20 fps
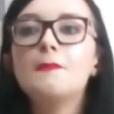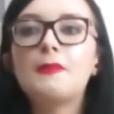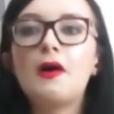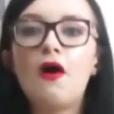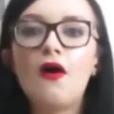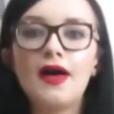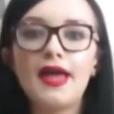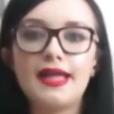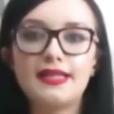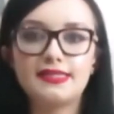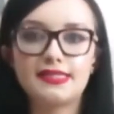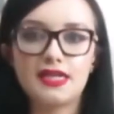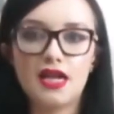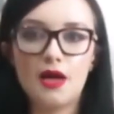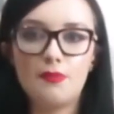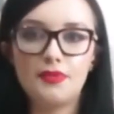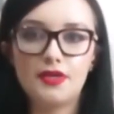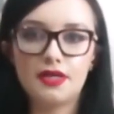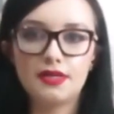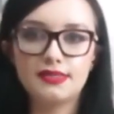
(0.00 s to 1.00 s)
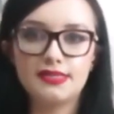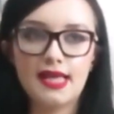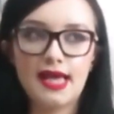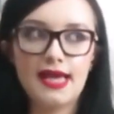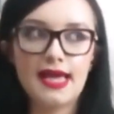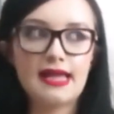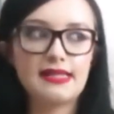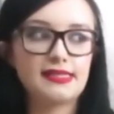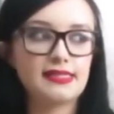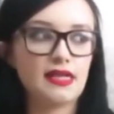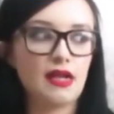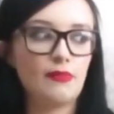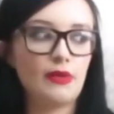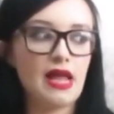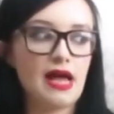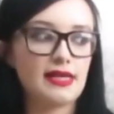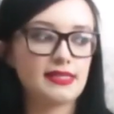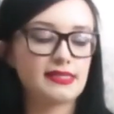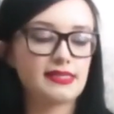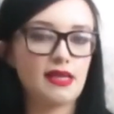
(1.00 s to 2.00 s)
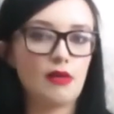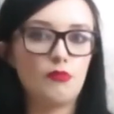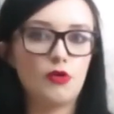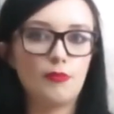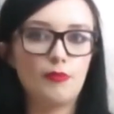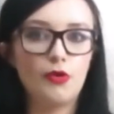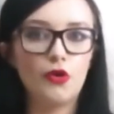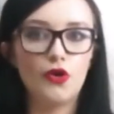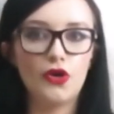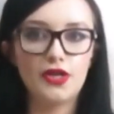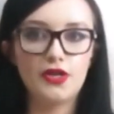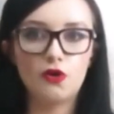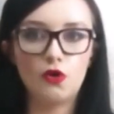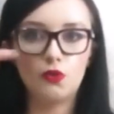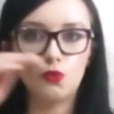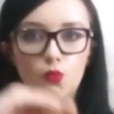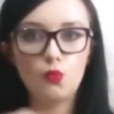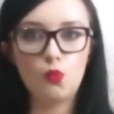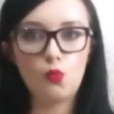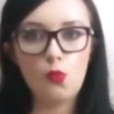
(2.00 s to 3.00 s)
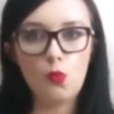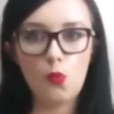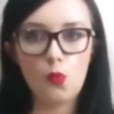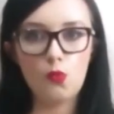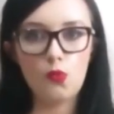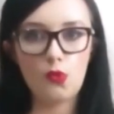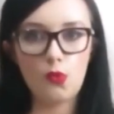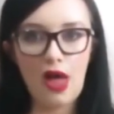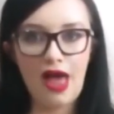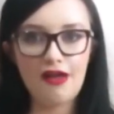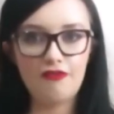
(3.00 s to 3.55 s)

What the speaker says: but I ended up, because they ended up last summer putting on